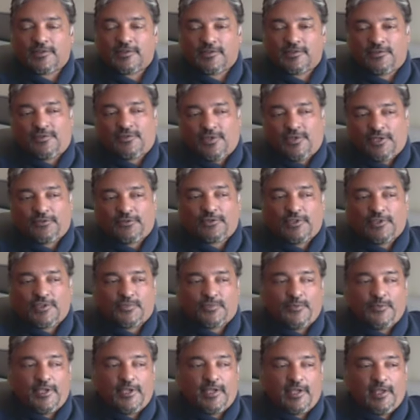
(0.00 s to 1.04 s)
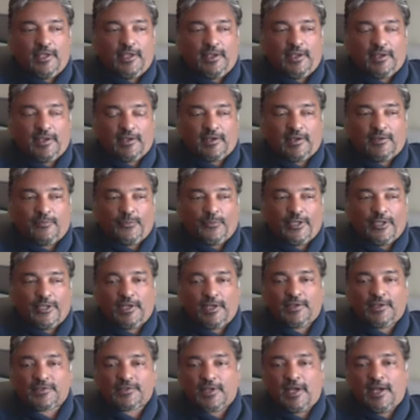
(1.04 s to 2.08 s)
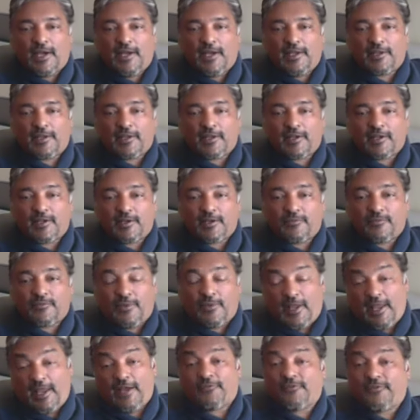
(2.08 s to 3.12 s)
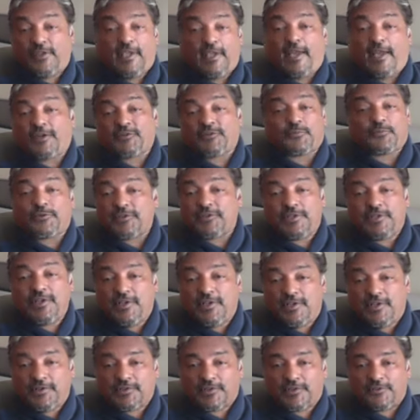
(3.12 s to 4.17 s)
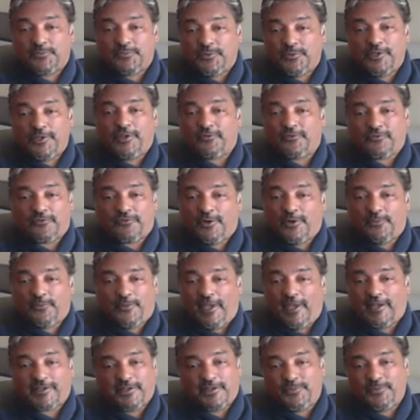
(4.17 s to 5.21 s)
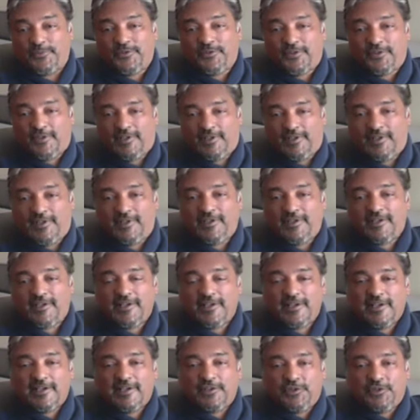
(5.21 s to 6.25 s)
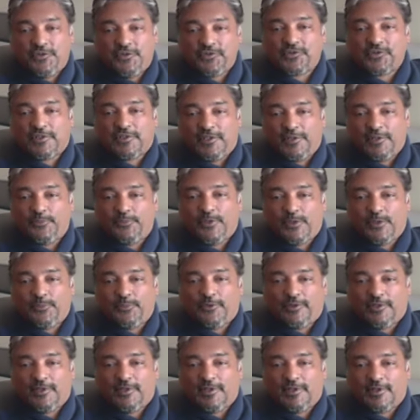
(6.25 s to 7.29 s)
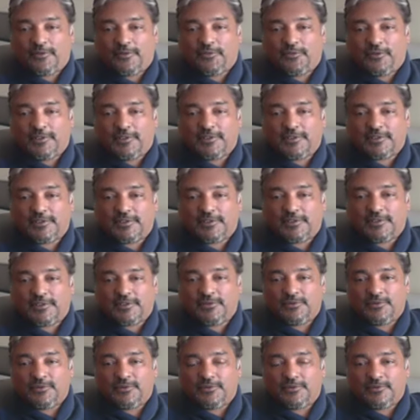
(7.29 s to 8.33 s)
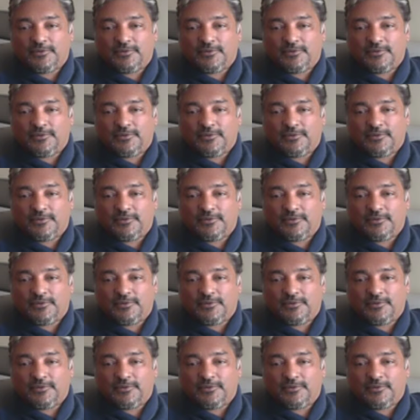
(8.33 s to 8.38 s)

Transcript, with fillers: generally speaking, because I have the expertise of being from that community, usually people are willing to